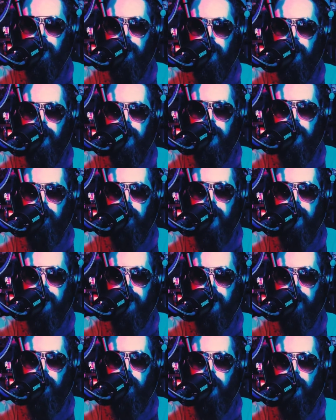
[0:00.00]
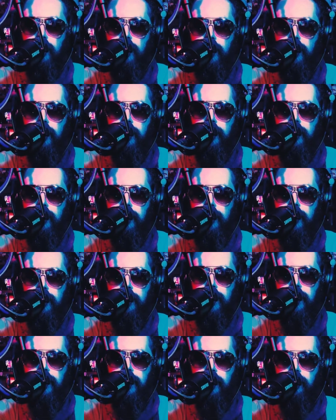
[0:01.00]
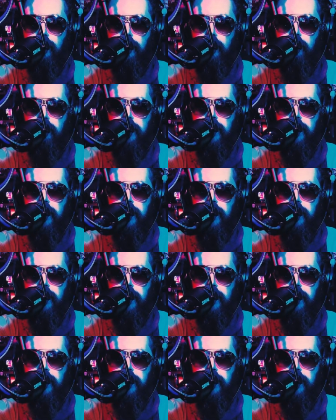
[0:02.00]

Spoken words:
you're expecting more, then you will be